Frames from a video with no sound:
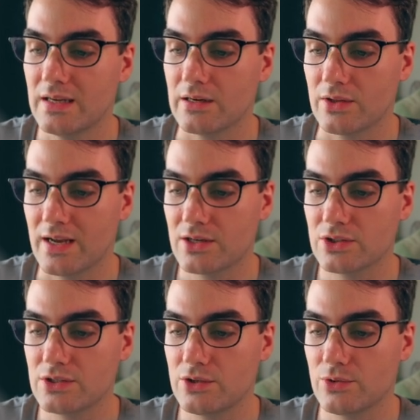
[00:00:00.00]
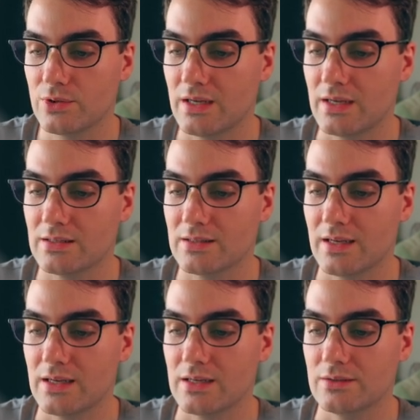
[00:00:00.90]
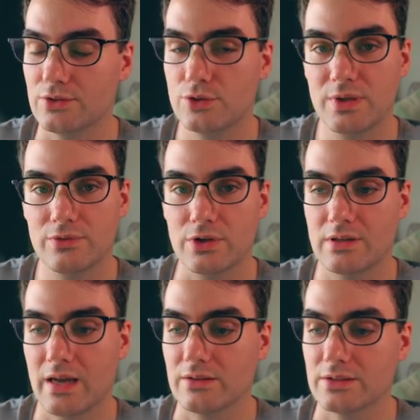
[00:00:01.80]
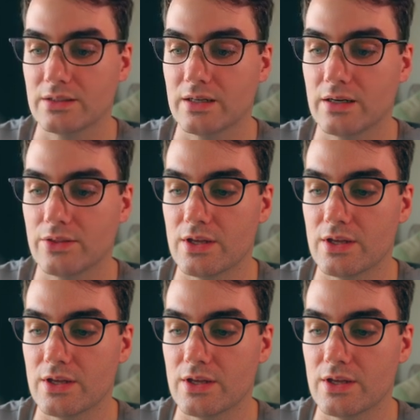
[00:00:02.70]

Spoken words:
it'll actually create a little bit of a calendar